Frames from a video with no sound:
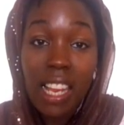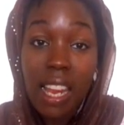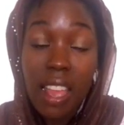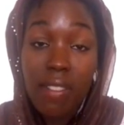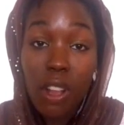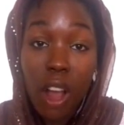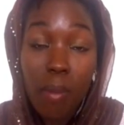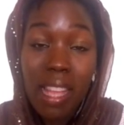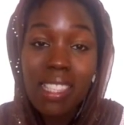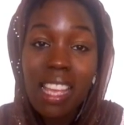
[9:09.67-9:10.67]
Leave your
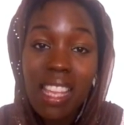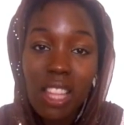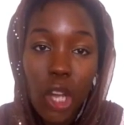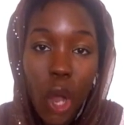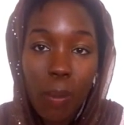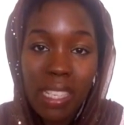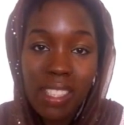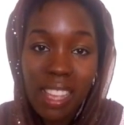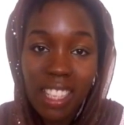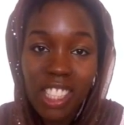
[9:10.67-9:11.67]
comments in the comment
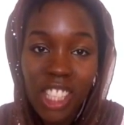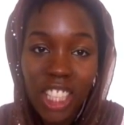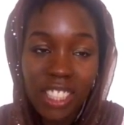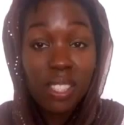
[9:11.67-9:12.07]
section.